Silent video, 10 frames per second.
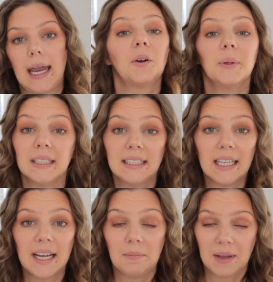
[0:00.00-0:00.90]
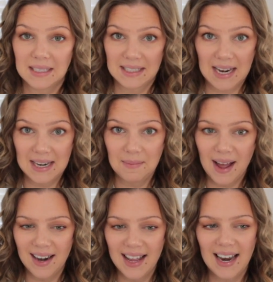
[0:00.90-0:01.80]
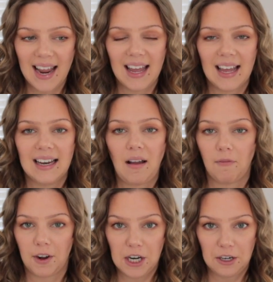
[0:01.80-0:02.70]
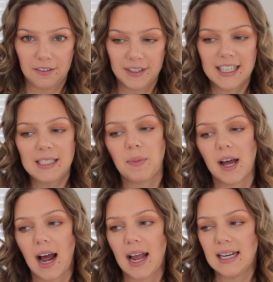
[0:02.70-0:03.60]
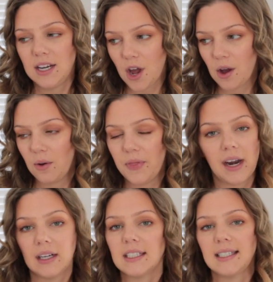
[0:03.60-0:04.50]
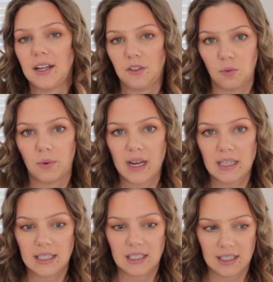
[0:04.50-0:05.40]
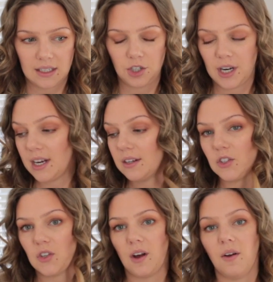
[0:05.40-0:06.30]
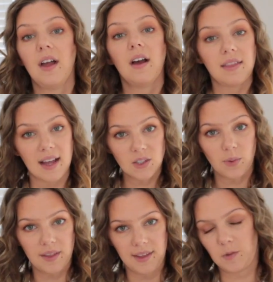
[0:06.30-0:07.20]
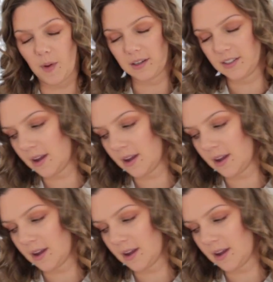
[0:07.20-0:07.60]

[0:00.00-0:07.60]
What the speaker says: I really am excited about it, and I'm very nervous, but I know that it's like the right decision. So that's where this box